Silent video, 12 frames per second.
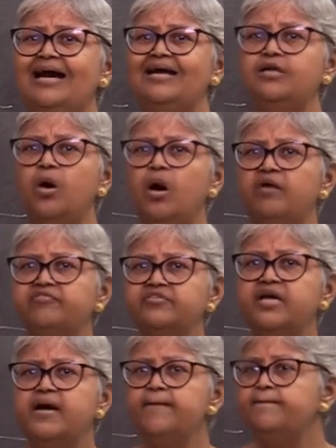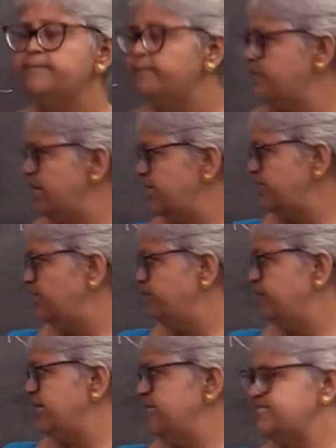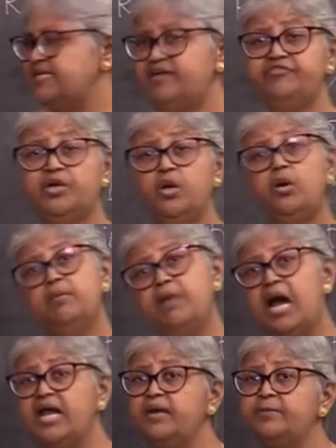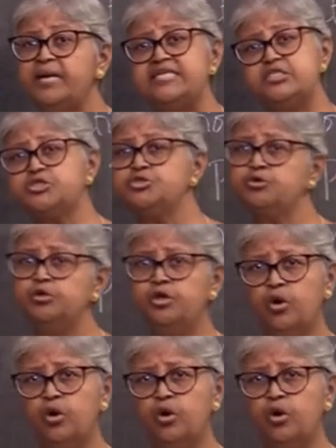that of the market price. Left alone, market price is too